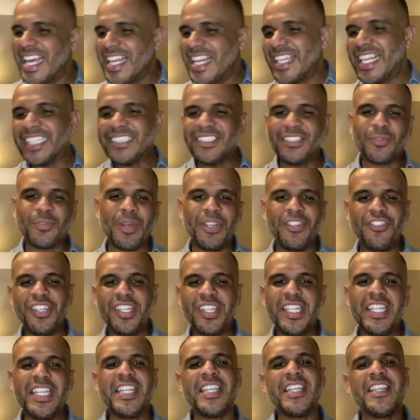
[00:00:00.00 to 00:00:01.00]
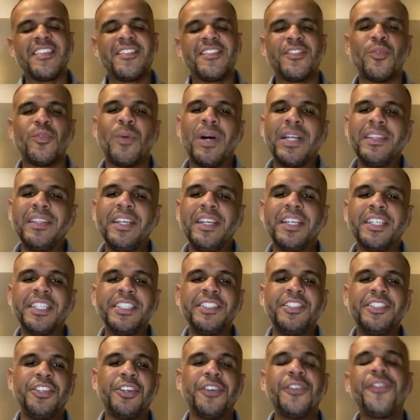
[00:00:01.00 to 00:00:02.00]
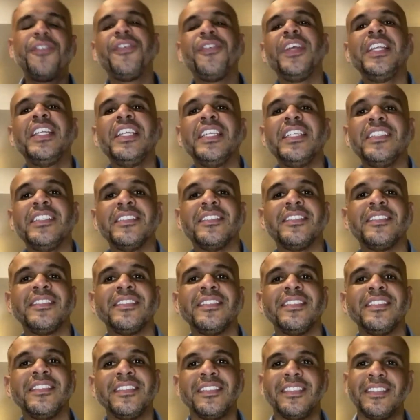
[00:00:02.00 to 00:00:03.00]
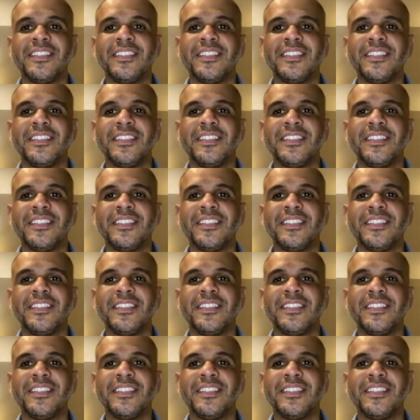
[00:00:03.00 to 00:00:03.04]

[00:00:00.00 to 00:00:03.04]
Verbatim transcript: Next question is, what hurt your feelings?